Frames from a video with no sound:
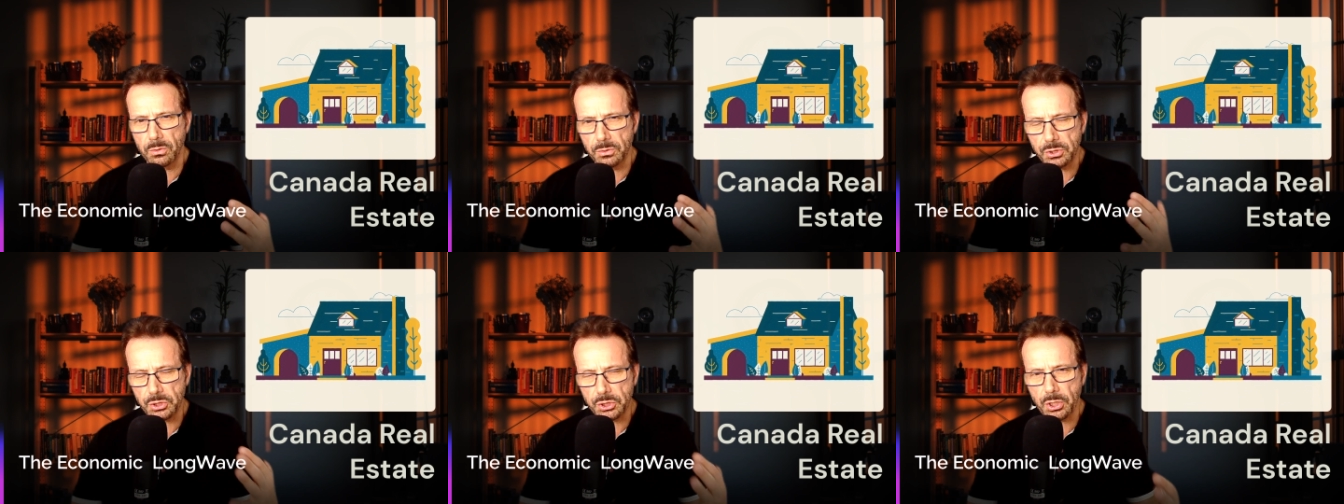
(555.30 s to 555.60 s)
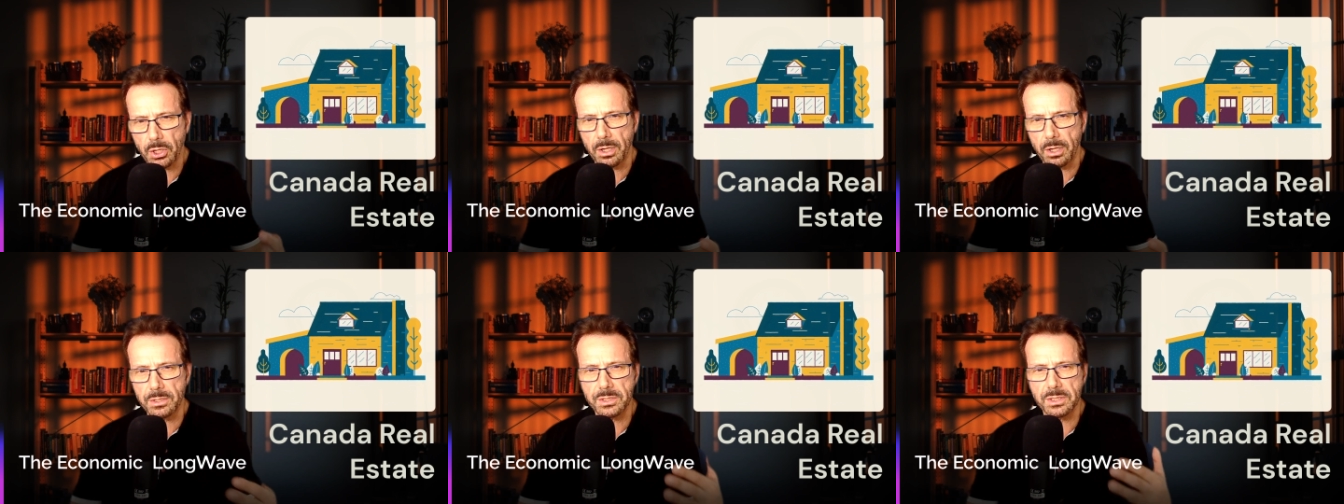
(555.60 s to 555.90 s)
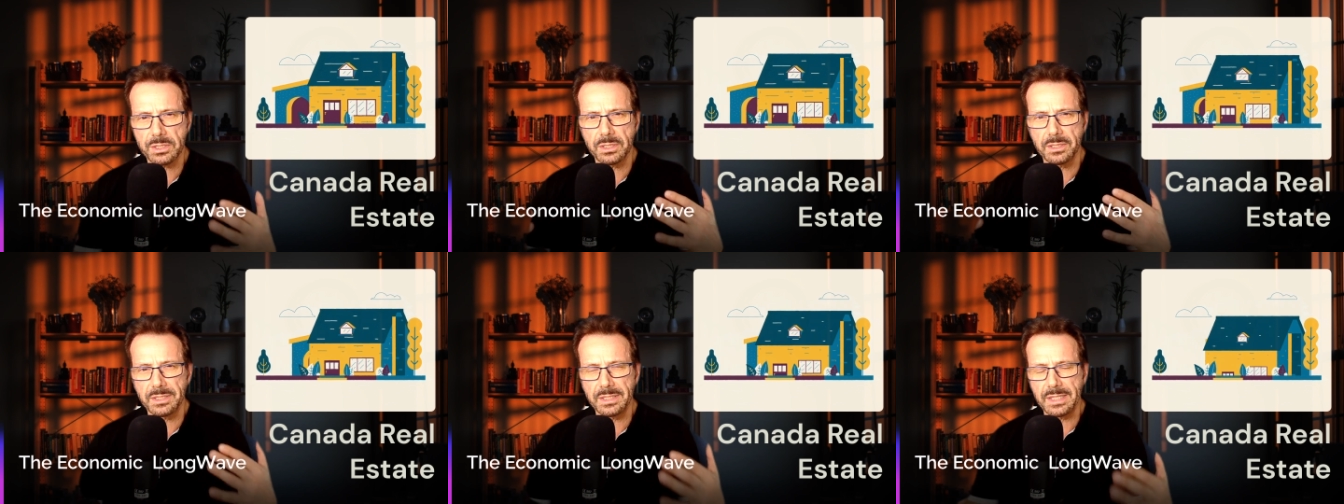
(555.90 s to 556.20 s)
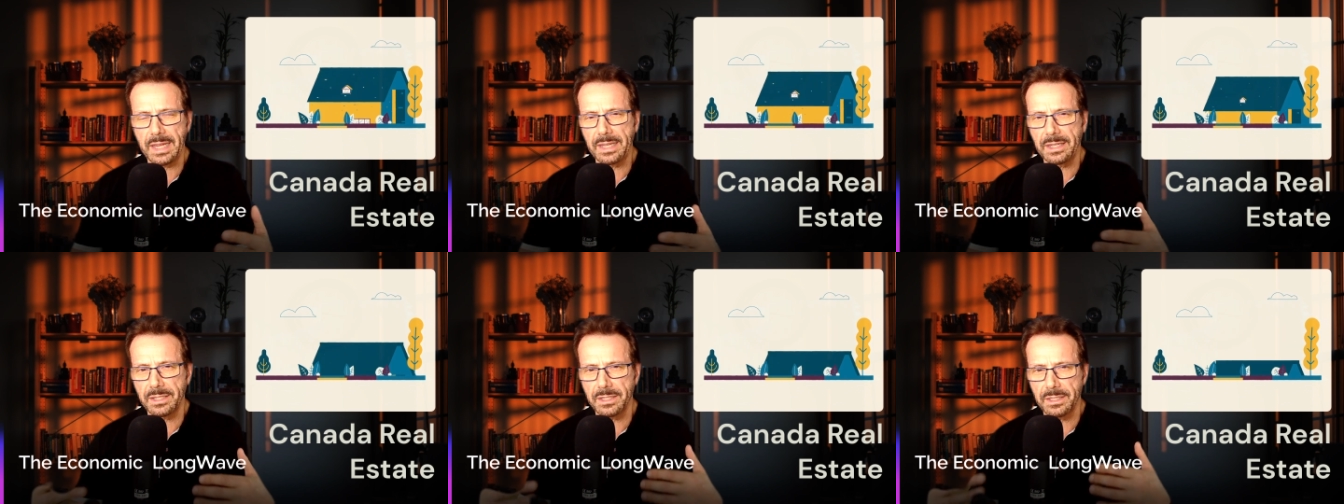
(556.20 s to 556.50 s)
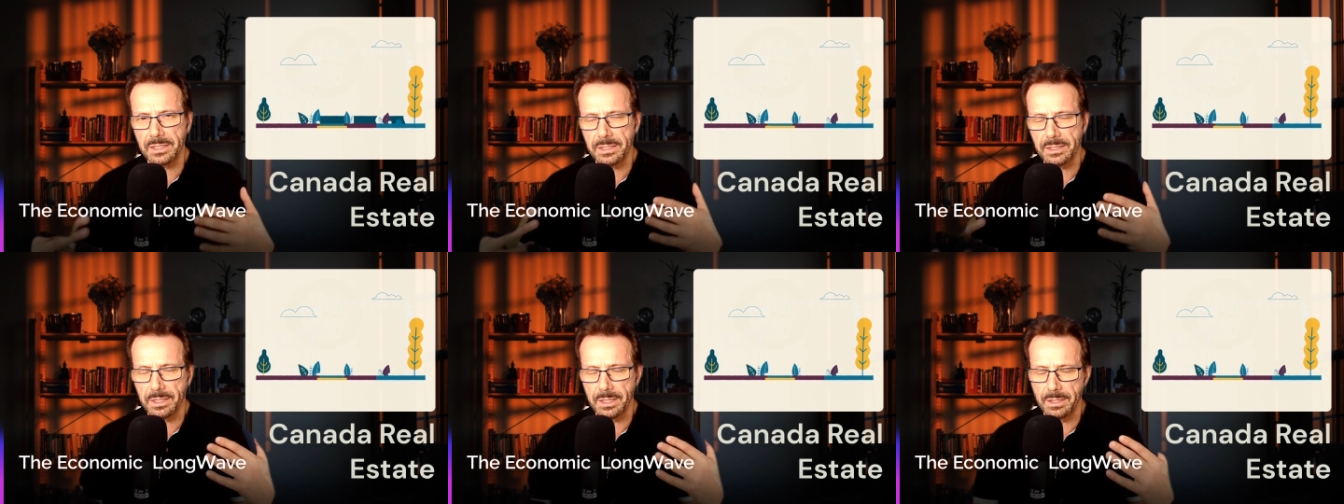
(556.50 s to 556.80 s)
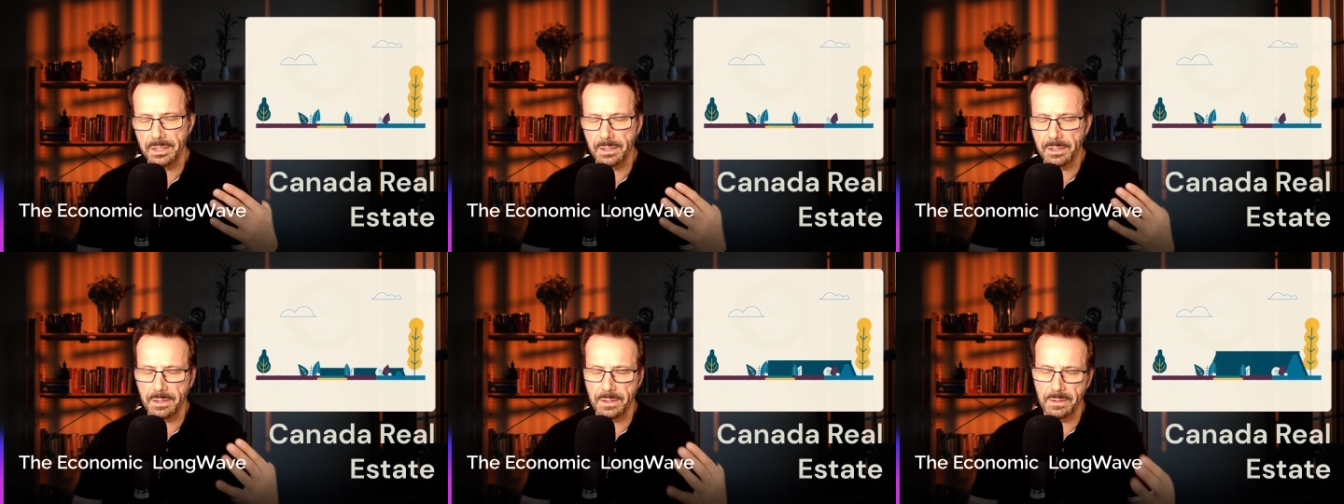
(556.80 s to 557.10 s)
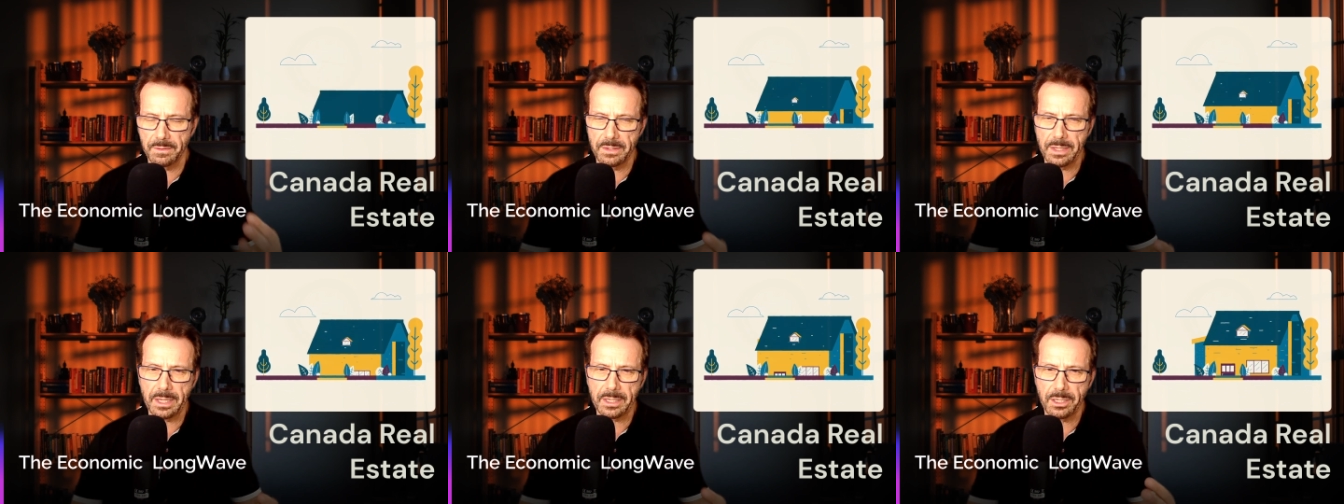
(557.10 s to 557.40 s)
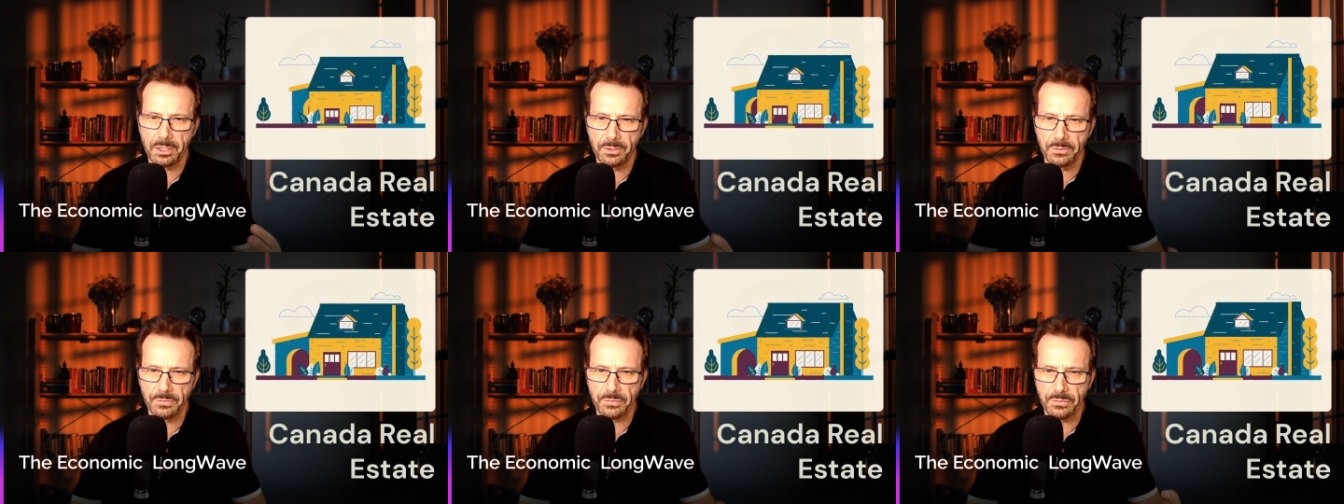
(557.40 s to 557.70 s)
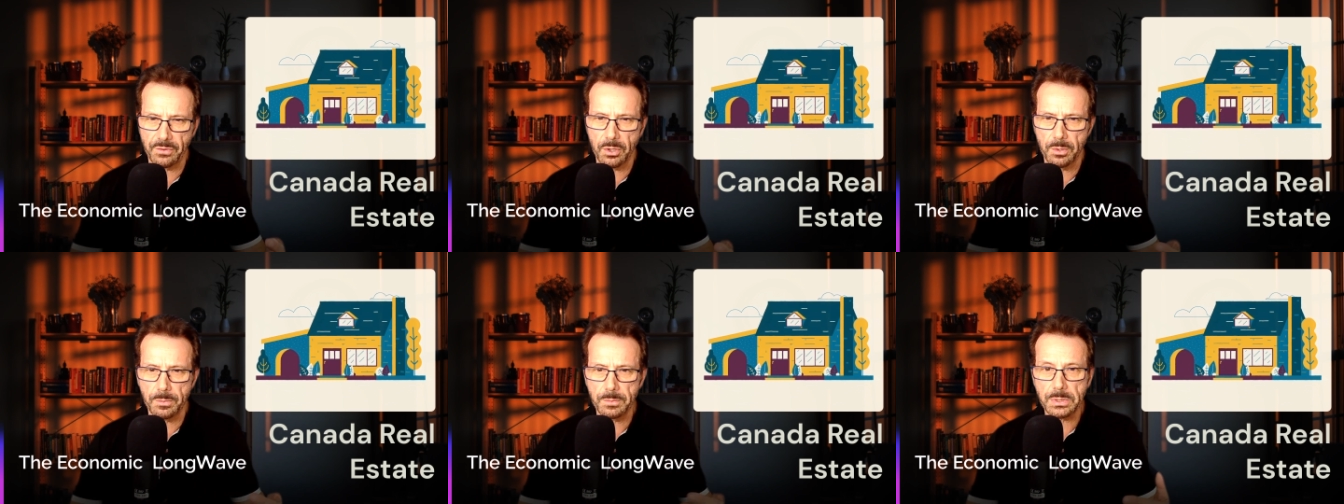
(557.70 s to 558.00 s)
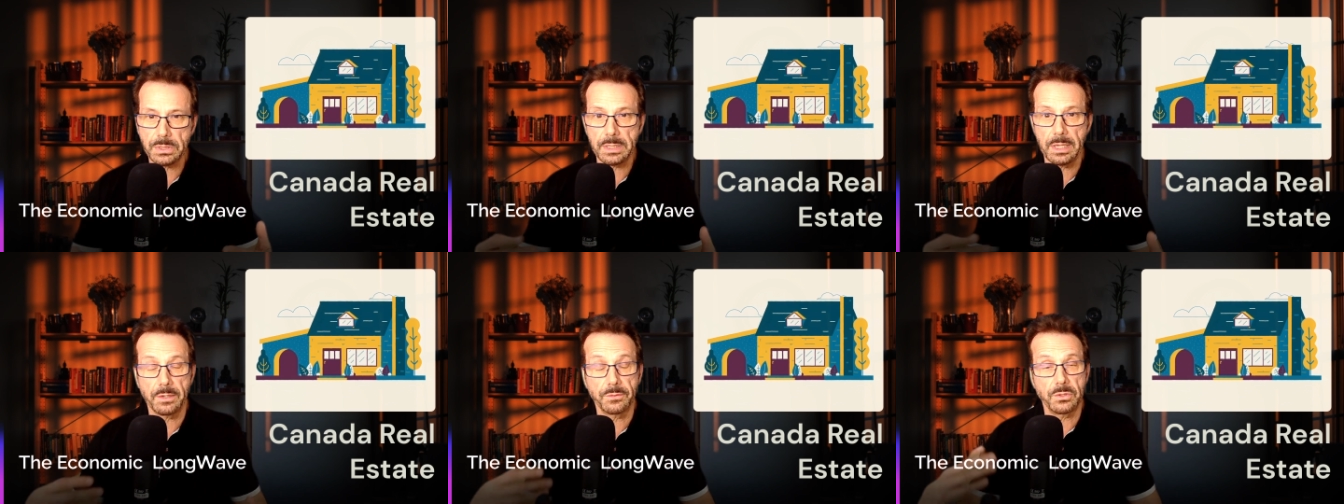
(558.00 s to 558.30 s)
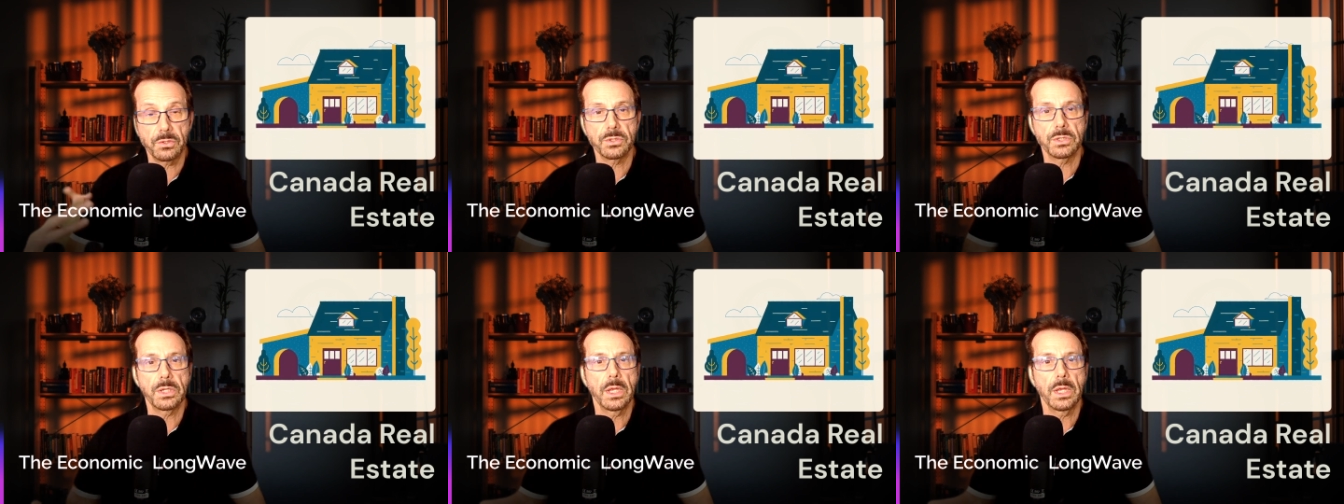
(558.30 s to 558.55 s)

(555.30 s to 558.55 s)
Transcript: uh, show charts and data uh, that confirms.